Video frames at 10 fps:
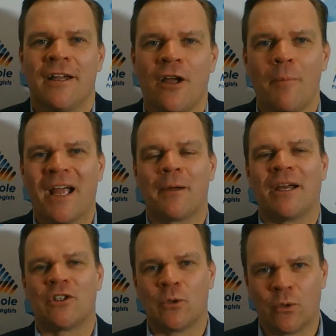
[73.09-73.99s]
Go back
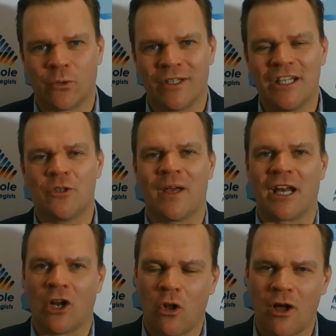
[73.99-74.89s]
about 2 or 3 years, we
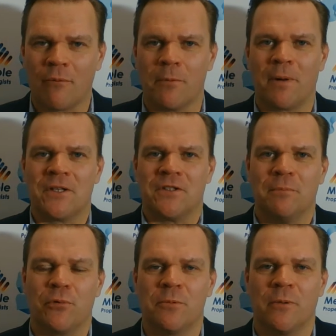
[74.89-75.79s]
had a client with a budget
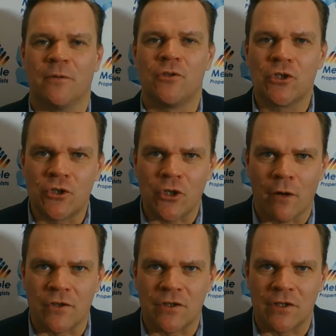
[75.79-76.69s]
in Brisbane of just
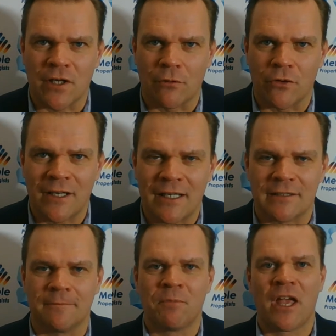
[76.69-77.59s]
over
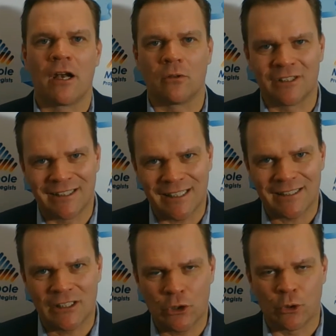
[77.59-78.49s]
600,000, and I was
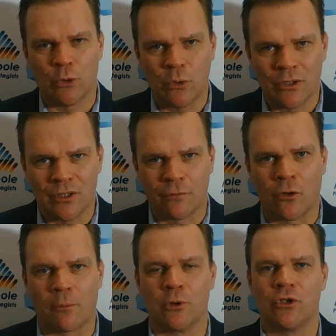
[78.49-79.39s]
assessing two
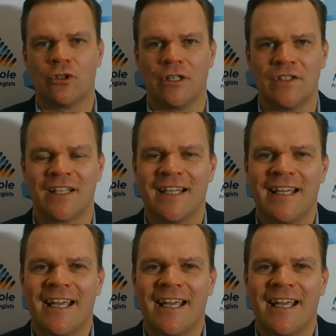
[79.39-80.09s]
different opportunities.